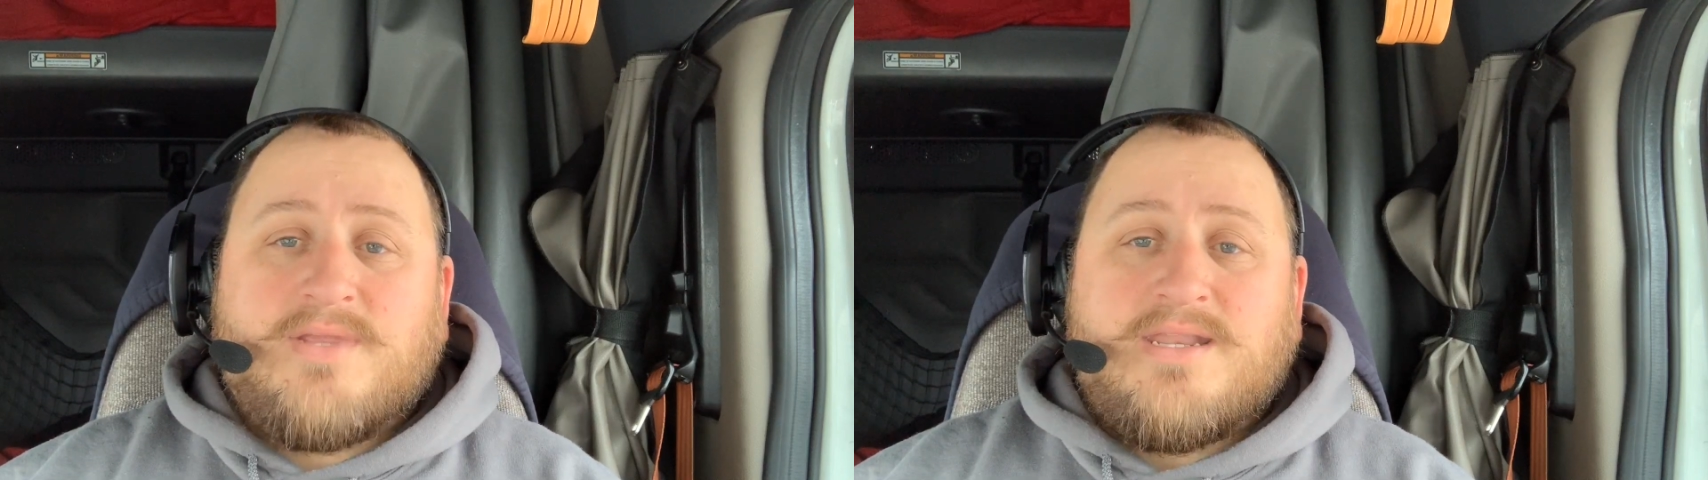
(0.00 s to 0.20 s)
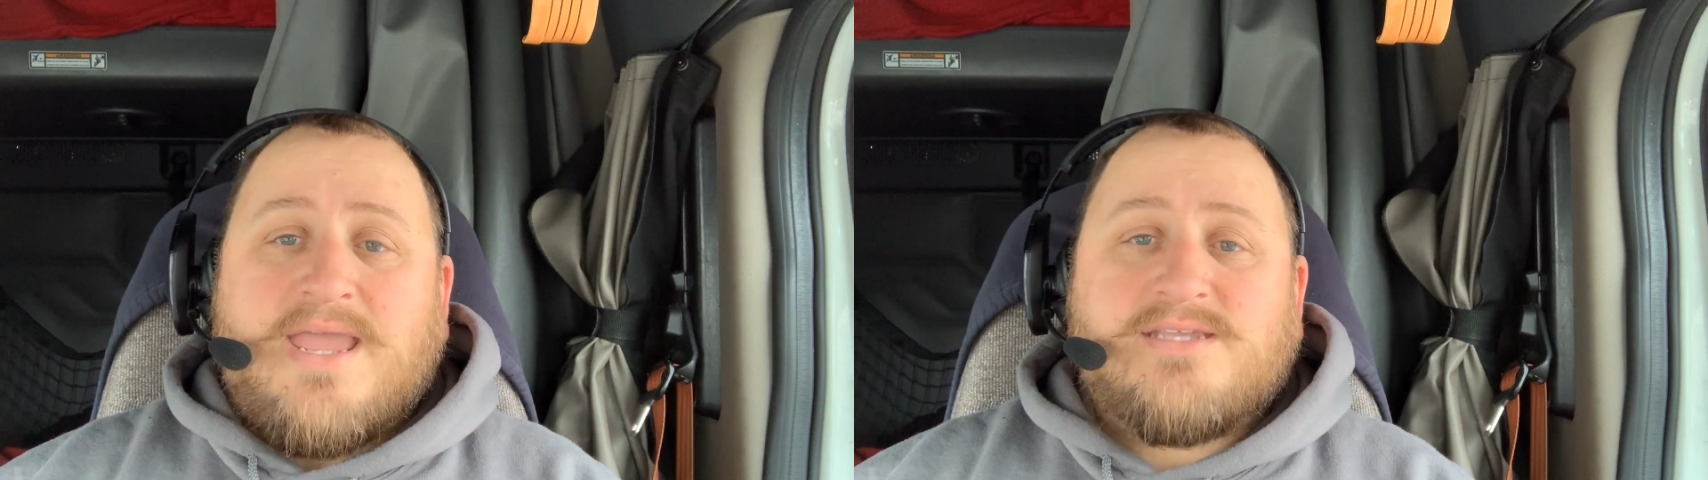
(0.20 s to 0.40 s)

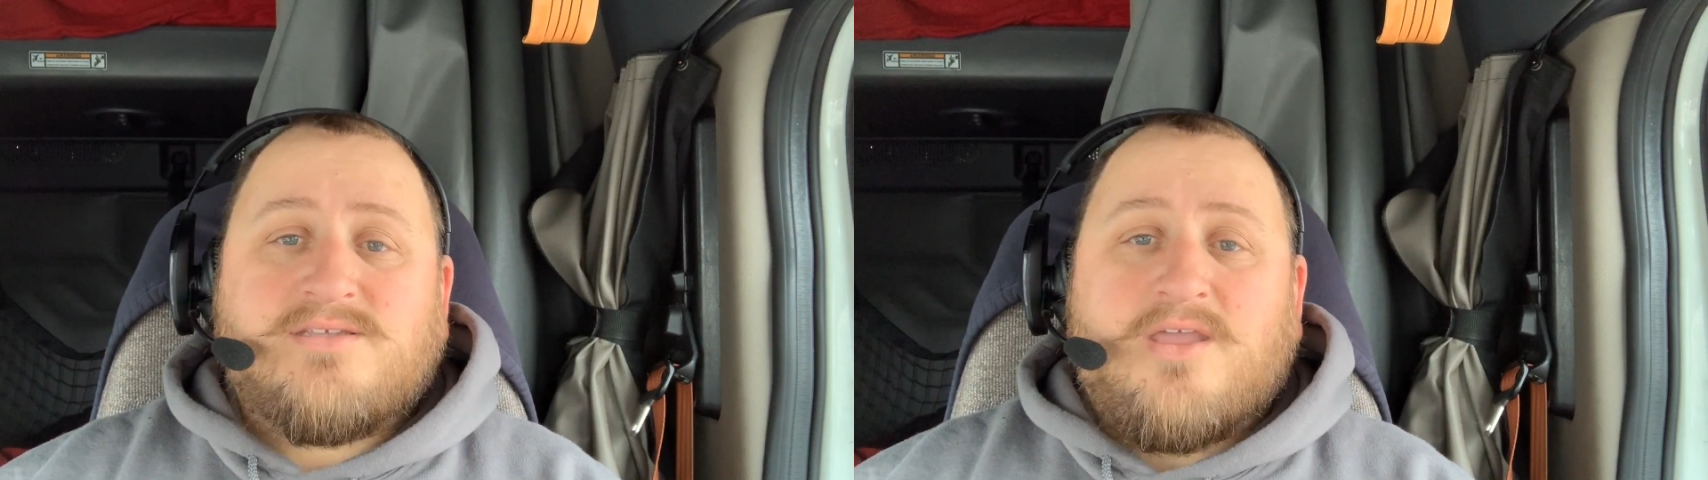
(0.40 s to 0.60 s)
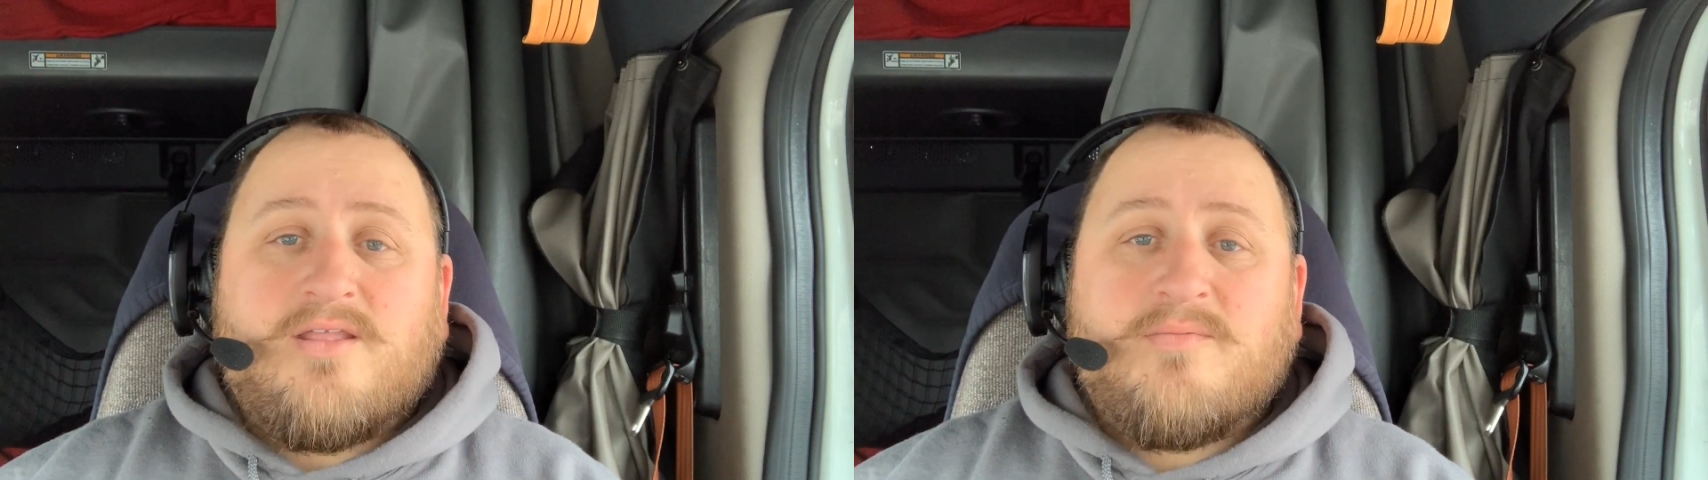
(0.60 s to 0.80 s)

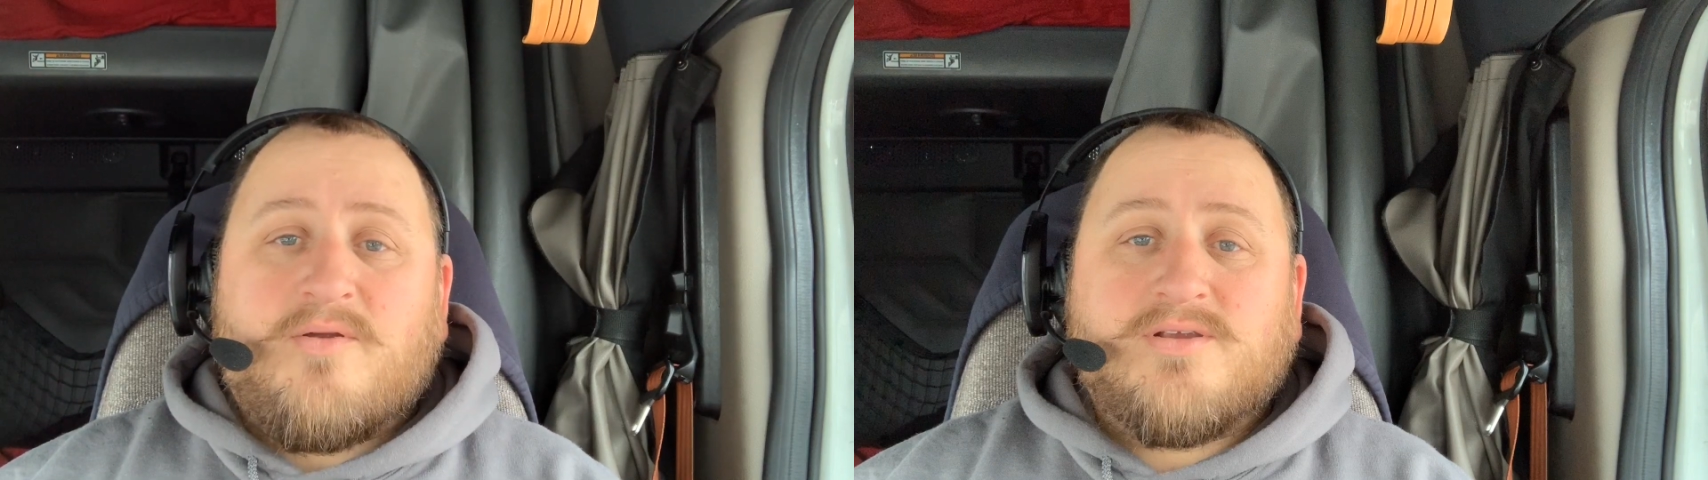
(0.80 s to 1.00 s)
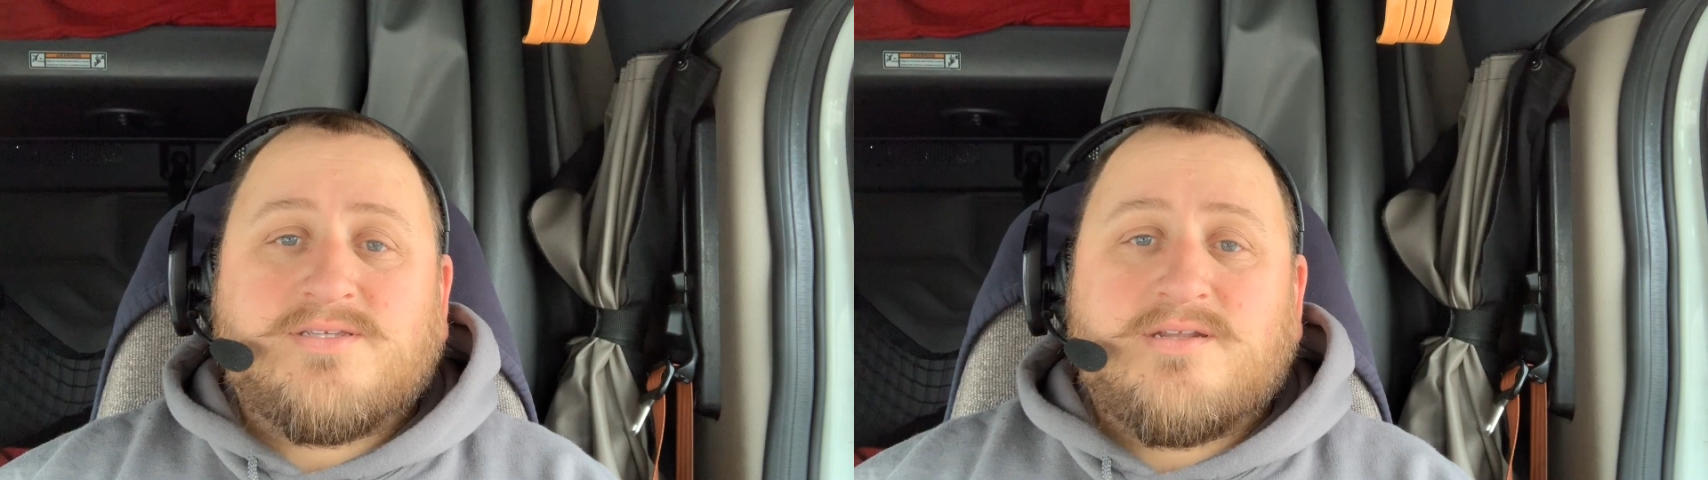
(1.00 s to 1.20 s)
nasty, ugly
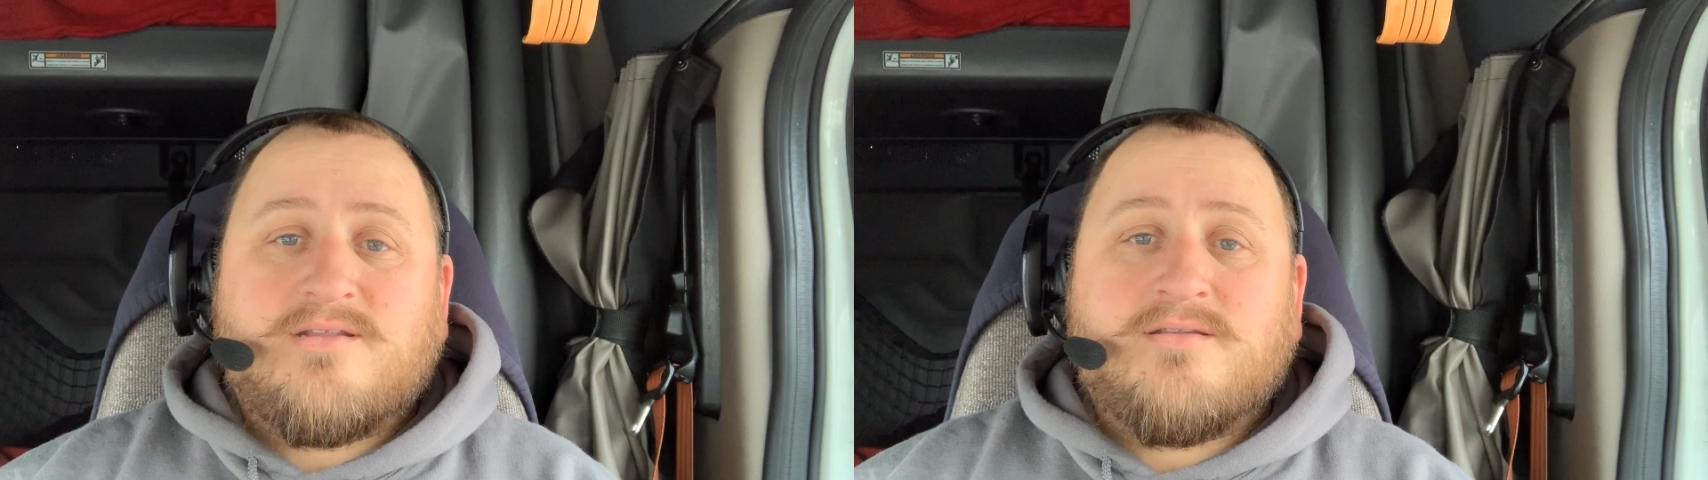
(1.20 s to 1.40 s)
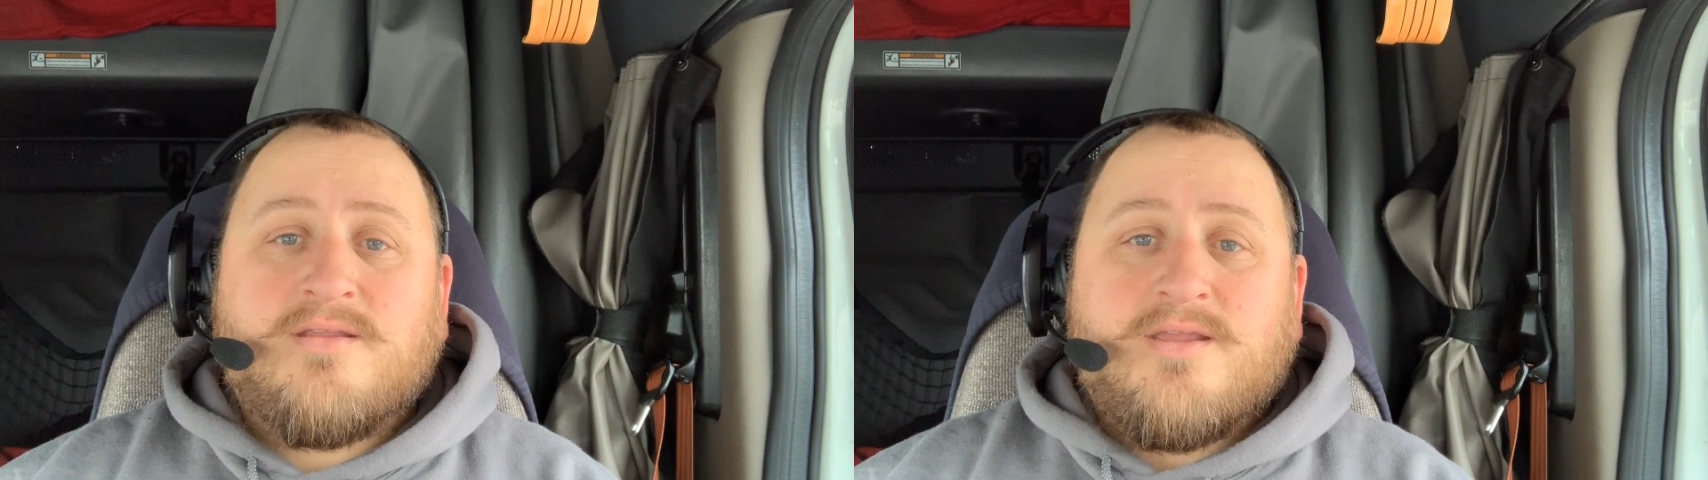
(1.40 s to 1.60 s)

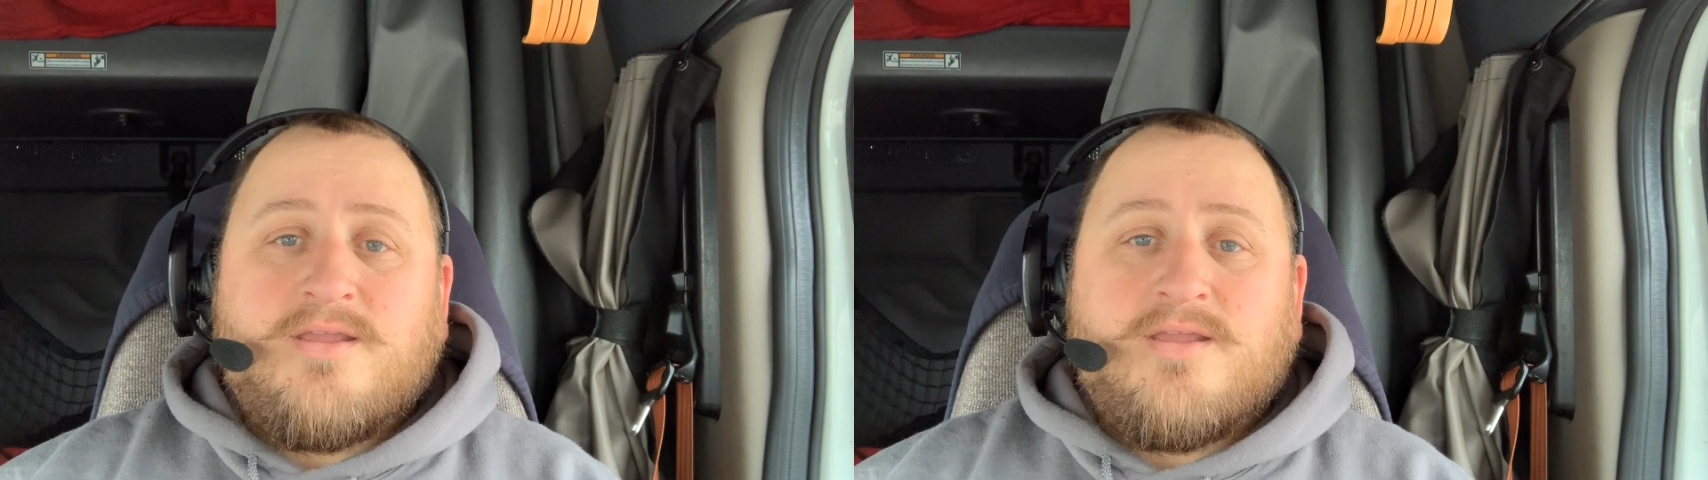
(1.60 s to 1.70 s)
person,